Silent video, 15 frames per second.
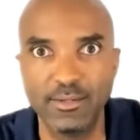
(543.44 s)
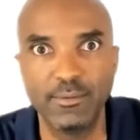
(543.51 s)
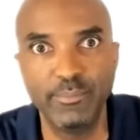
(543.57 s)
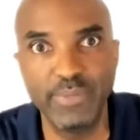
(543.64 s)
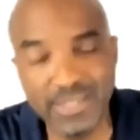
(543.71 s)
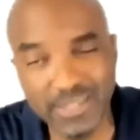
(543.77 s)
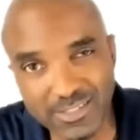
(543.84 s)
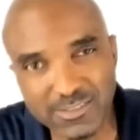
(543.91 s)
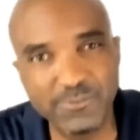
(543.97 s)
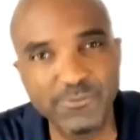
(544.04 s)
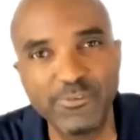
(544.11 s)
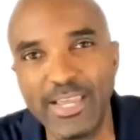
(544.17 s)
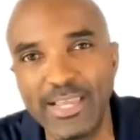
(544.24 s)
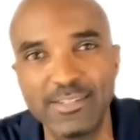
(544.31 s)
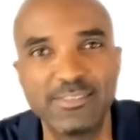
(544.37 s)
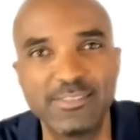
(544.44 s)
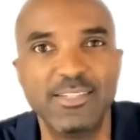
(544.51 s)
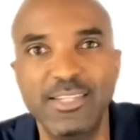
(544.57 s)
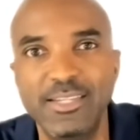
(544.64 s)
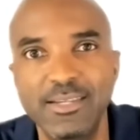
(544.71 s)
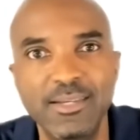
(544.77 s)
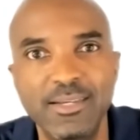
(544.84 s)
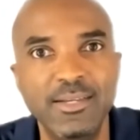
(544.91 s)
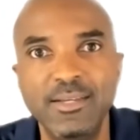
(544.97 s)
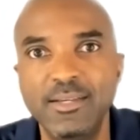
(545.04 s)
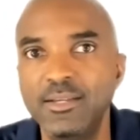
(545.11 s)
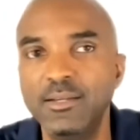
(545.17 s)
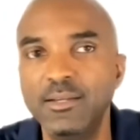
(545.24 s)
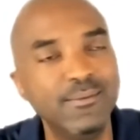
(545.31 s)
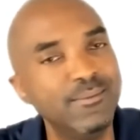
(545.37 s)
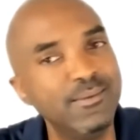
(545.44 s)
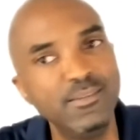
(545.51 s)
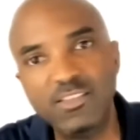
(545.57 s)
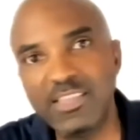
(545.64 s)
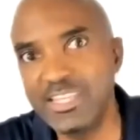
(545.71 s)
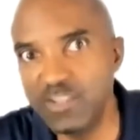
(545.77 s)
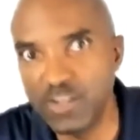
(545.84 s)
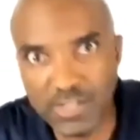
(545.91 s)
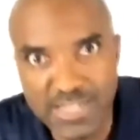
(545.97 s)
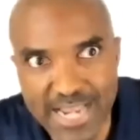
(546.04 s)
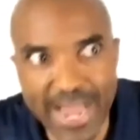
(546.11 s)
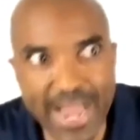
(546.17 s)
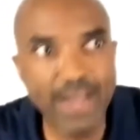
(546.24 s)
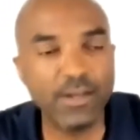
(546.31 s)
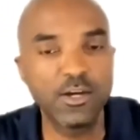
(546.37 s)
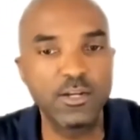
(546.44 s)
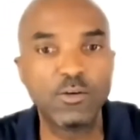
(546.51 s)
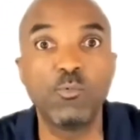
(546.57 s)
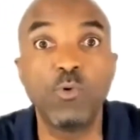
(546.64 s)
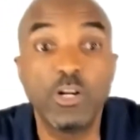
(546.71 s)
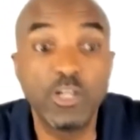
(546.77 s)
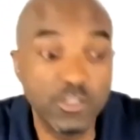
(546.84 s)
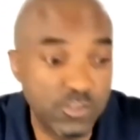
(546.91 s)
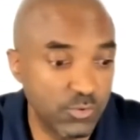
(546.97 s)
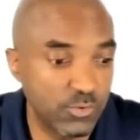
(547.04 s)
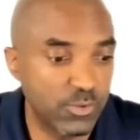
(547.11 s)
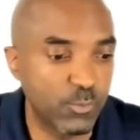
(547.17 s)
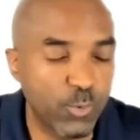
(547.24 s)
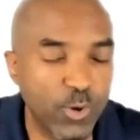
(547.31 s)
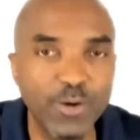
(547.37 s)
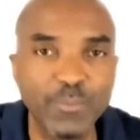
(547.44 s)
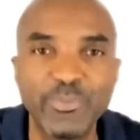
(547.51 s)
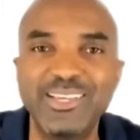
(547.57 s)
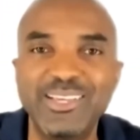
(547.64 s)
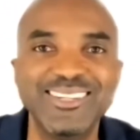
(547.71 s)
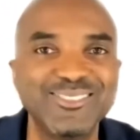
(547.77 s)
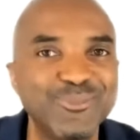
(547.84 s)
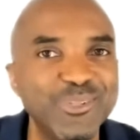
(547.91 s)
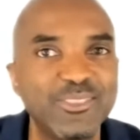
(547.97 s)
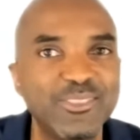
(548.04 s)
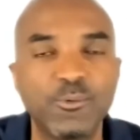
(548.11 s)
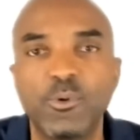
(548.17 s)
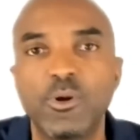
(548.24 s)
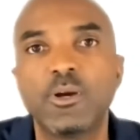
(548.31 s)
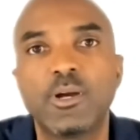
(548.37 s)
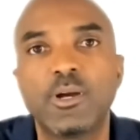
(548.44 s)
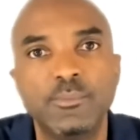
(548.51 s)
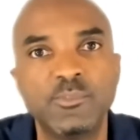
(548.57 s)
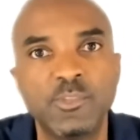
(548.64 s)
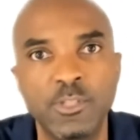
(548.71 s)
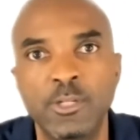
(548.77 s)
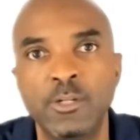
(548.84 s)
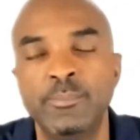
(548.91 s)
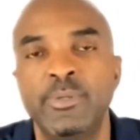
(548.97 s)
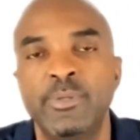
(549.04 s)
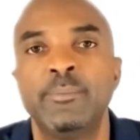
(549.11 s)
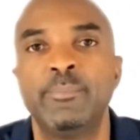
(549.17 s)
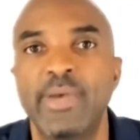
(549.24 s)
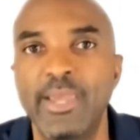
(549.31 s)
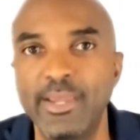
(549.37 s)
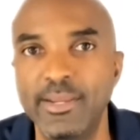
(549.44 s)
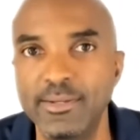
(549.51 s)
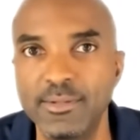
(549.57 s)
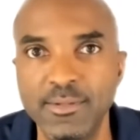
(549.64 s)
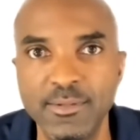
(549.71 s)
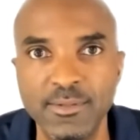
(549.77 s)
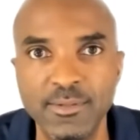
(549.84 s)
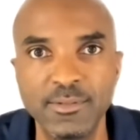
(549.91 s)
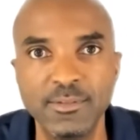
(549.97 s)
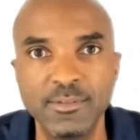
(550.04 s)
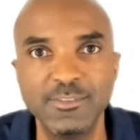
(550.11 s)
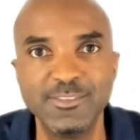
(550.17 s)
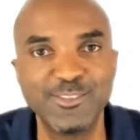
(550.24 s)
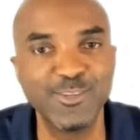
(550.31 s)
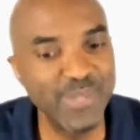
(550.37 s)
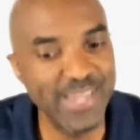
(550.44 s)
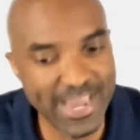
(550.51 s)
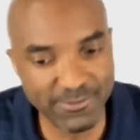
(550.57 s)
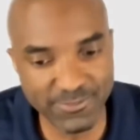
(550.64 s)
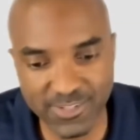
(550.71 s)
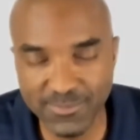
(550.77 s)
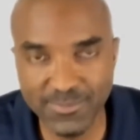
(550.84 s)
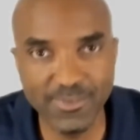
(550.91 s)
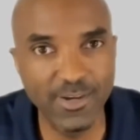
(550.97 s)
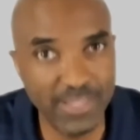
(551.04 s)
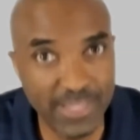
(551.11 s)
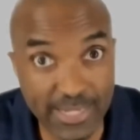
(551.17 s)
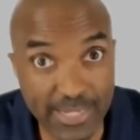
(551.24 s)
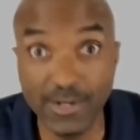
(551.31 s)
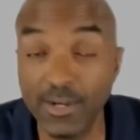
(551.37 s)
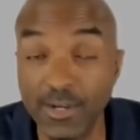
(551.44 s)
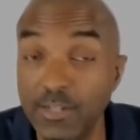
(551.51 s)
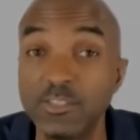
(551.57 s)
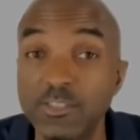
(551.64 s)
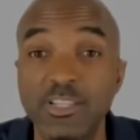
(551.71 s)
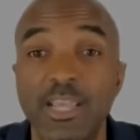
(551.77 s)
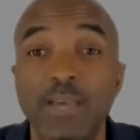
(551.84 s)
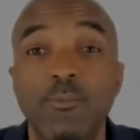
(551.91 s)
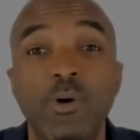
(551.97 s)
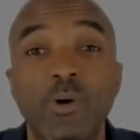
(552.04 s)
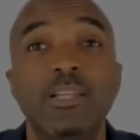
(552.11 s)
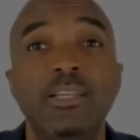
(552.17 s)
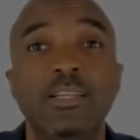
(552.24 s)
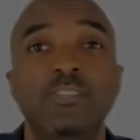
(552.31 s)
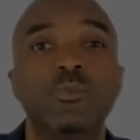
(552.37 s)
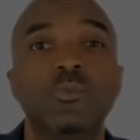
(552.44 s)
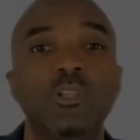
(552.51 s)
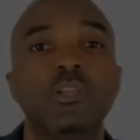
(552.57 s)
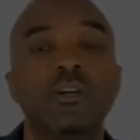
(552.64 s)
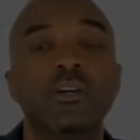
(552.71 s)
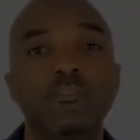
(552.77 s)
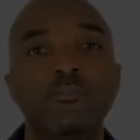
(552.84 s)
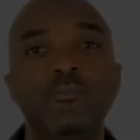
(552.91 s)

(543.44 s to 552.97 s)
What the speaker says: because of fantasy, then you're not going to want to do the work, because with the work comes a little bit of pain. So we have to, again, understand what it is we're looking